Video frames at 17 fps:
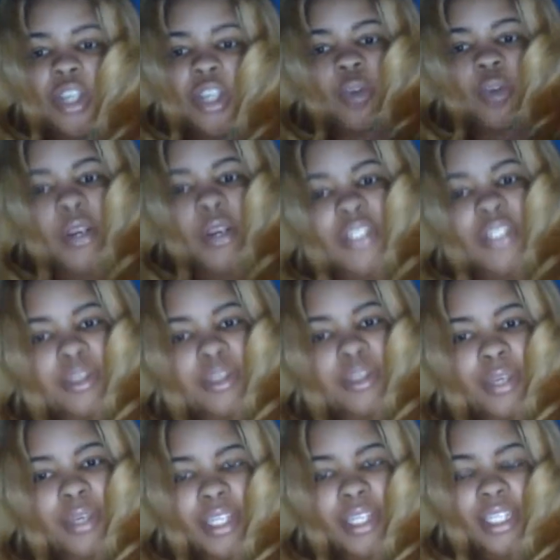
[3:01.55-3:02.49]
you're
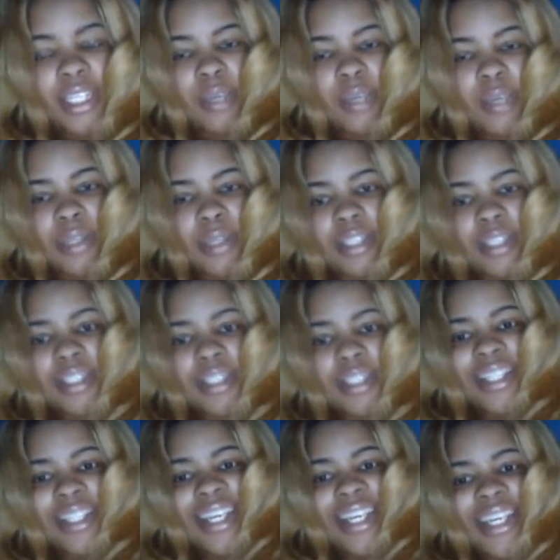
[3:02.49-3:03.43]
worshiping demons.
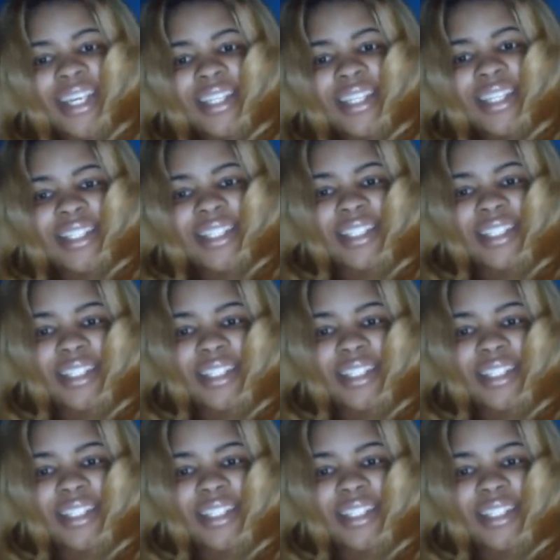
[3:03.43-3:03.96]
These,